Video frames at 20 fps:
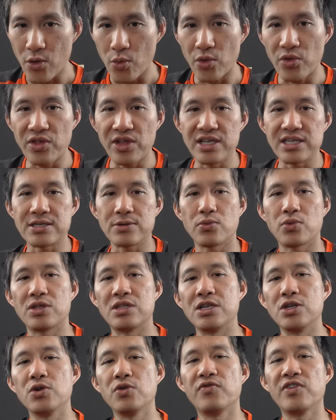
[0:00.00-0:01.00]
with these with
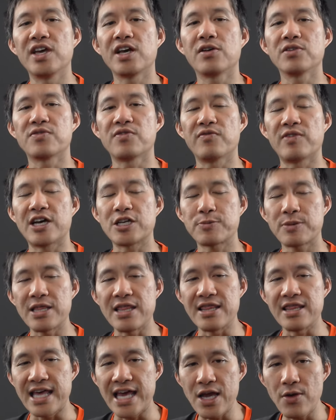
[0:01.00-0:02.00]
new vehicles of
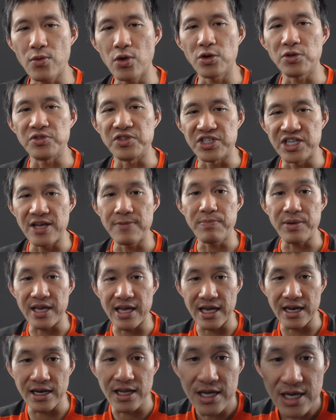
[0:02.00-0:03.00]
investment, they will dip
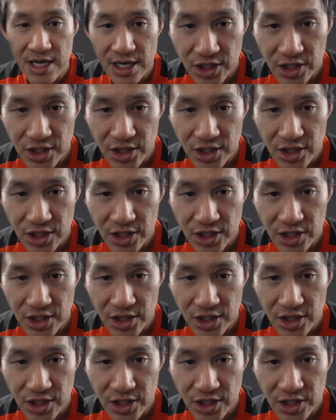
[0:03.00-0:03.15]
in.